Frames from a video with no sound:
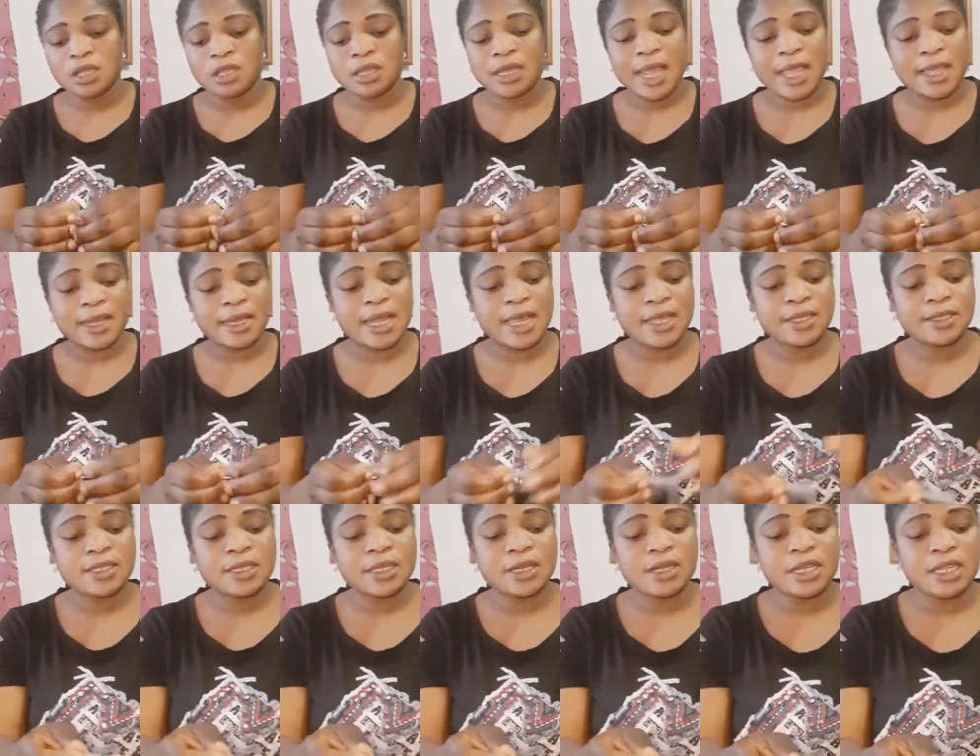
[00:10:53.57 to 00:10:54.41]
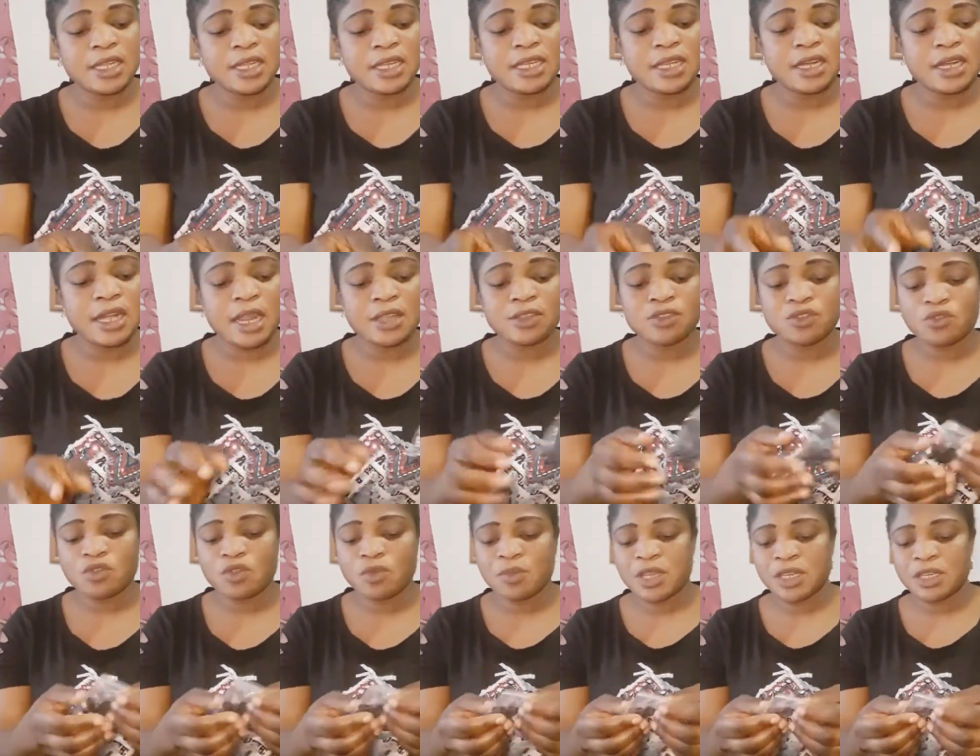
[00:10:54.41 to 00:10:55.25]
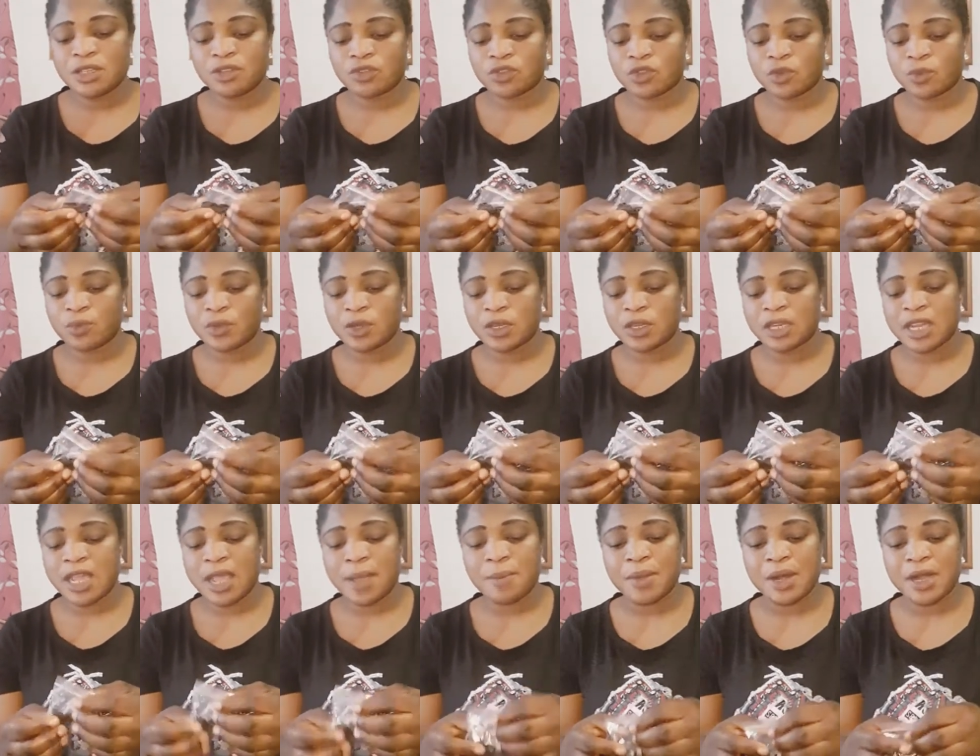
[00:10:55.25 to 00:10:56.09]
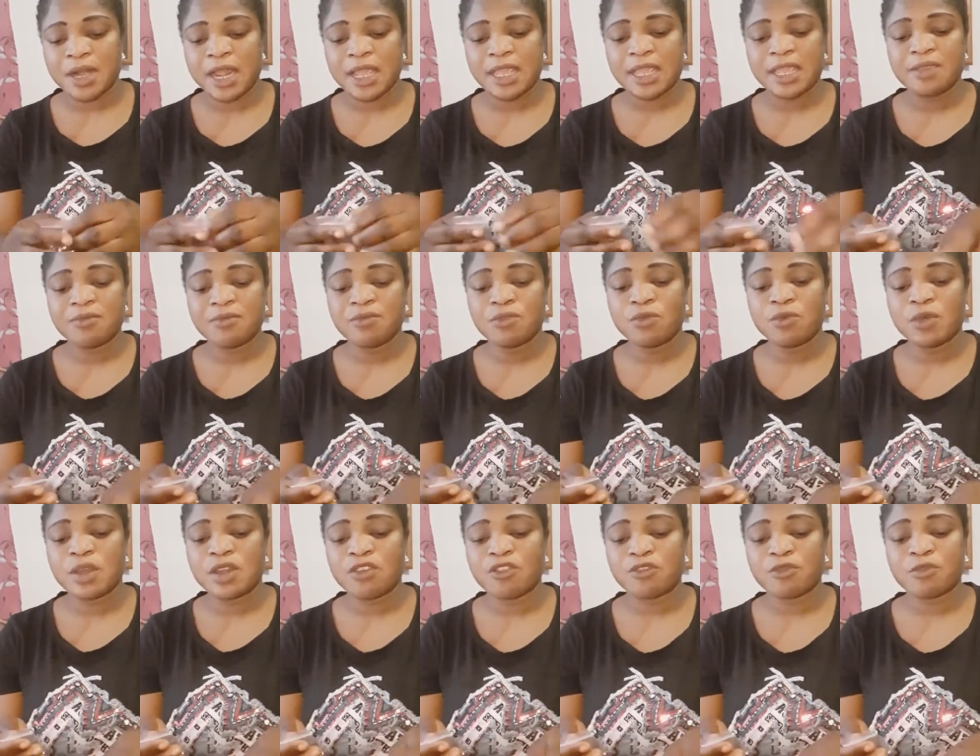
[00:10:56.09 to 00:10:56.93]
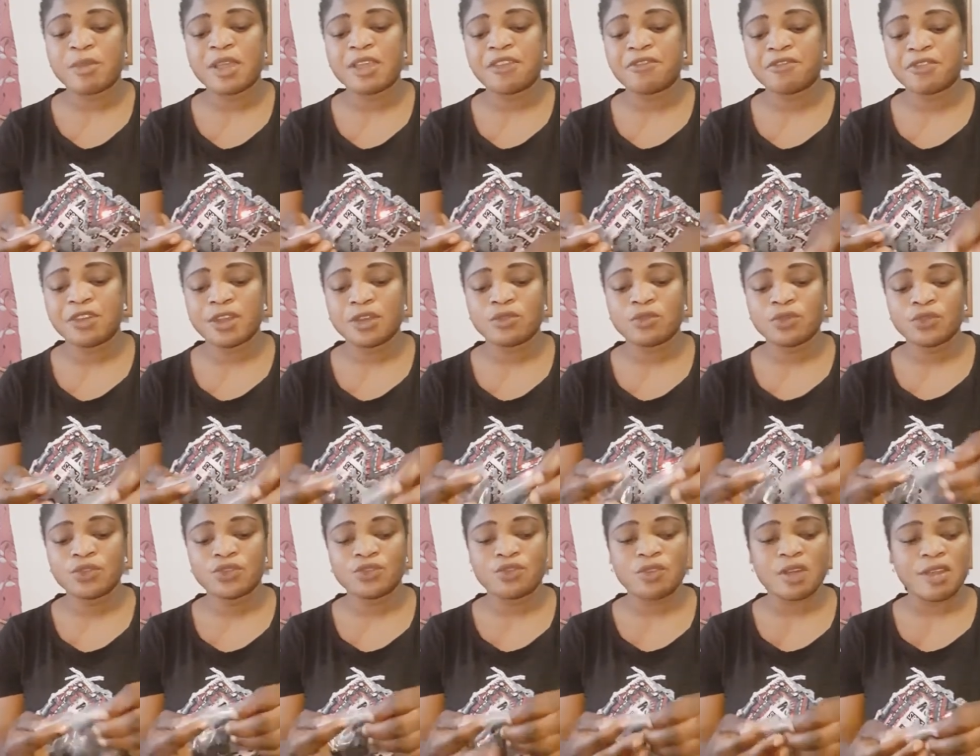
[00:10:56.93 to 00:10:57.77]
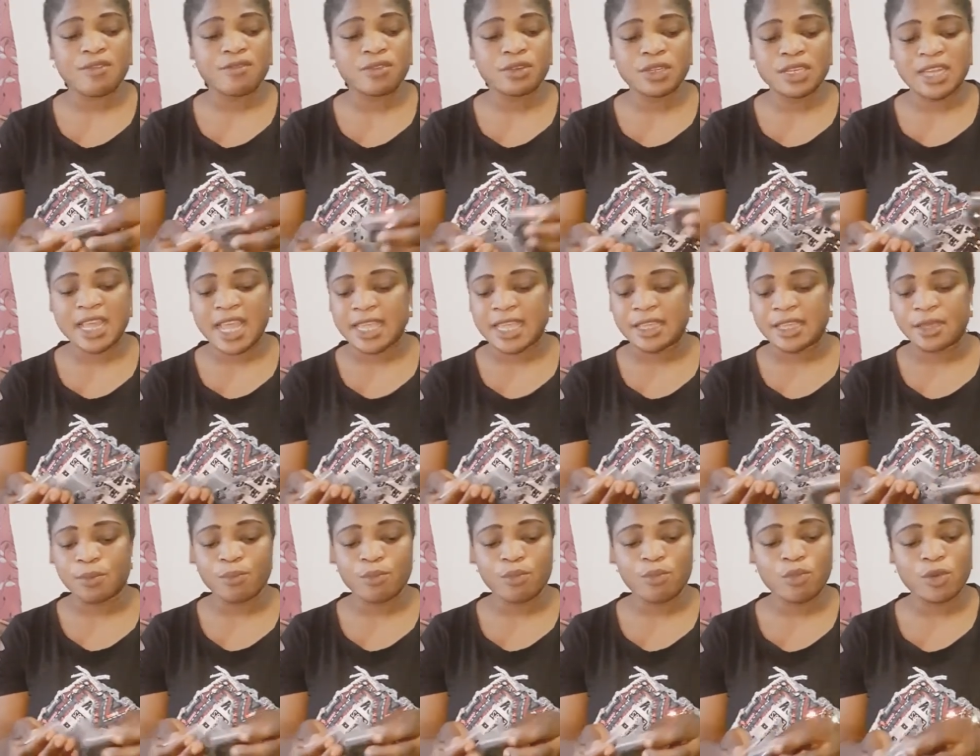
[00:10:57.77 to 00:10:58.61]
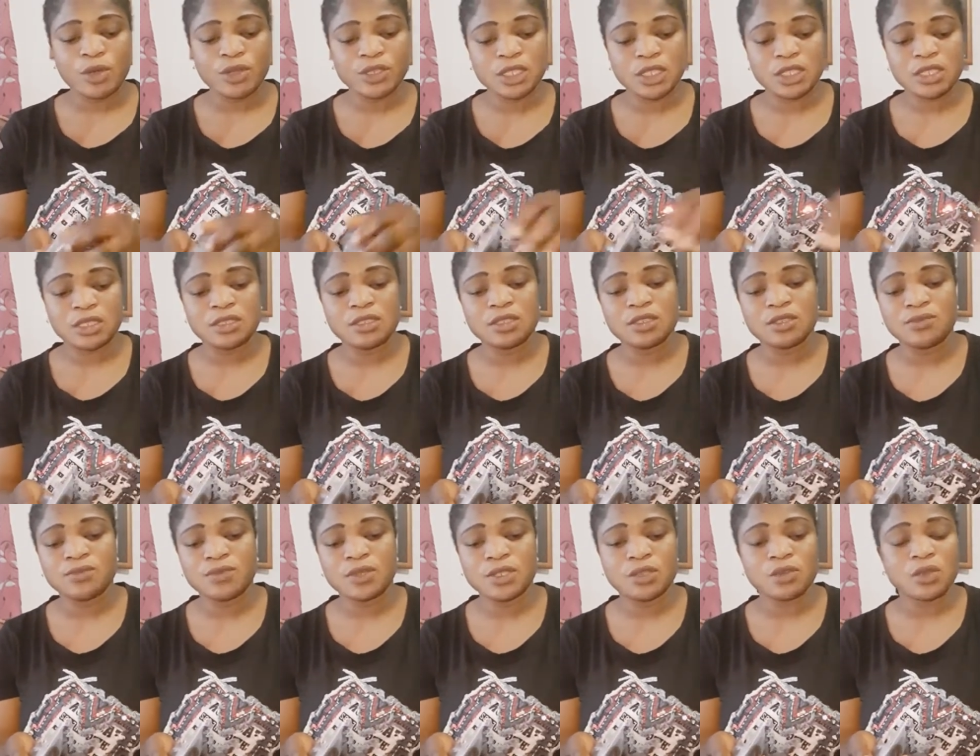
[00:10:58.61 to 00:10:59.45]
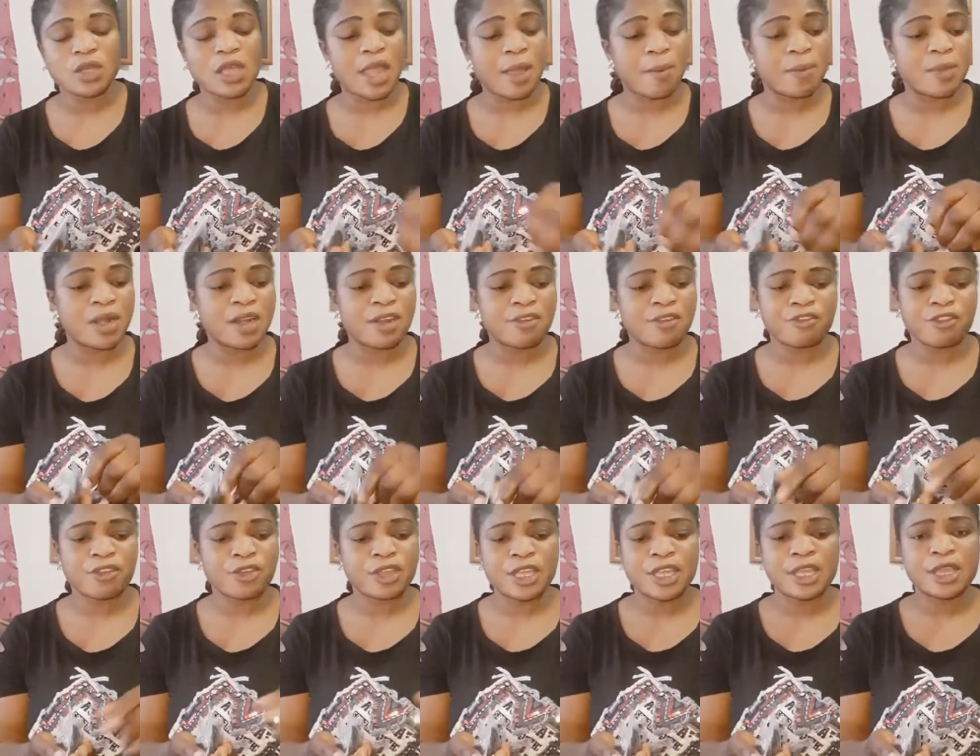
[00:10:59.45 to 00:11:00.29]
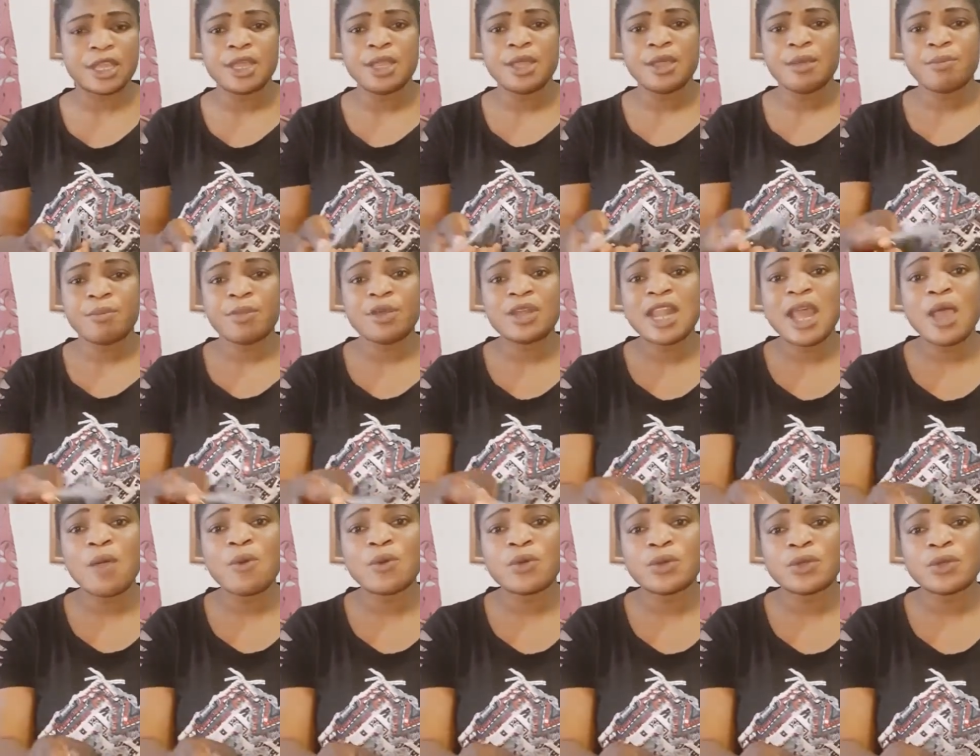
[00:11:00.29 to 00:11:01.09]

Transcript: Like last year, there are so many supplied camera. Even one of my friends who traveled that year bought it, this video camera for here. But now we